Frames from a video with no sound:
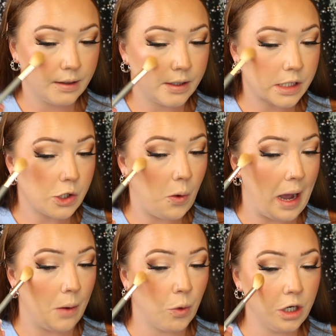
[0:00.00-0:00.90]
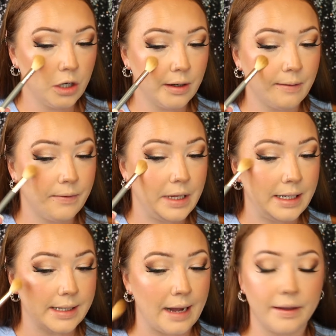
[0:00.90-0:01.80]
So now I wonder if
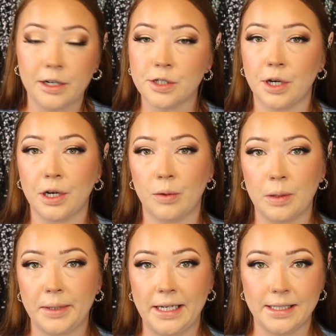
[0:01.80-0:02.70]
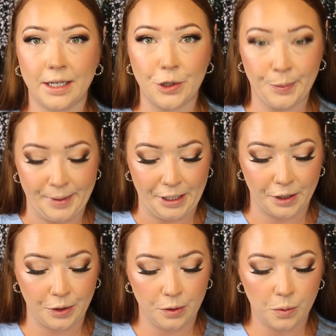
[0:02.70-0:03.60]
these highlighters are going to replace like their pure
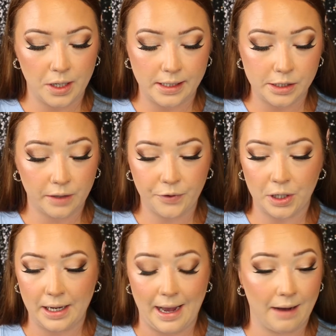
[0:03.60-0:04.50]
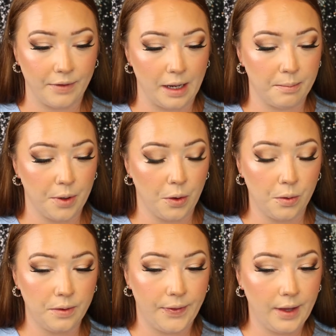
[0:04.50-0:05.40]
nude ones, or if they're going to have like
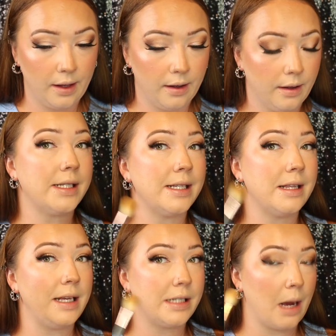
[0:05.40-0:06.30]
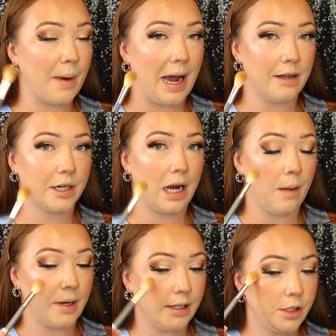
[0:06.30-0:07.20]
both. This is the type of highlighter I've
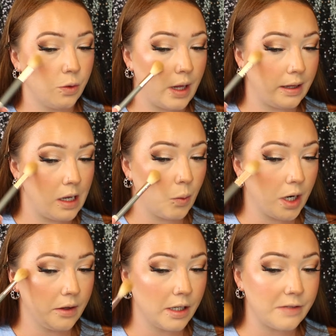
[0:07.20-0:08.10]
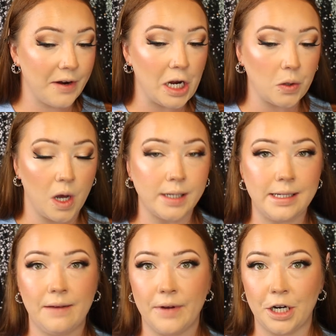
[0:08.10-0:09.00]
been into lately, where it looks very
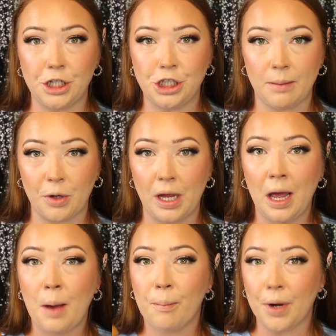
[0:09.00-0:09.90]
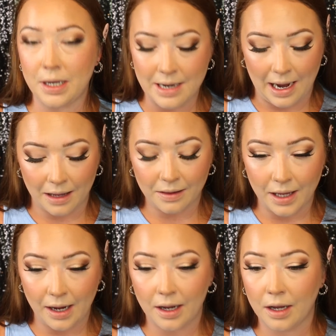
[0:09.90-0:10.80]
glossy, very shimmery, but not
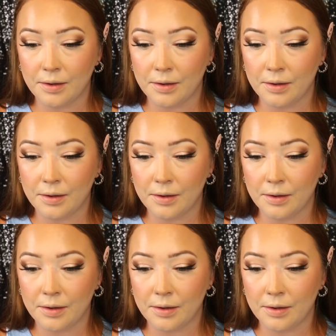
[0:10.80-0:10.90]
like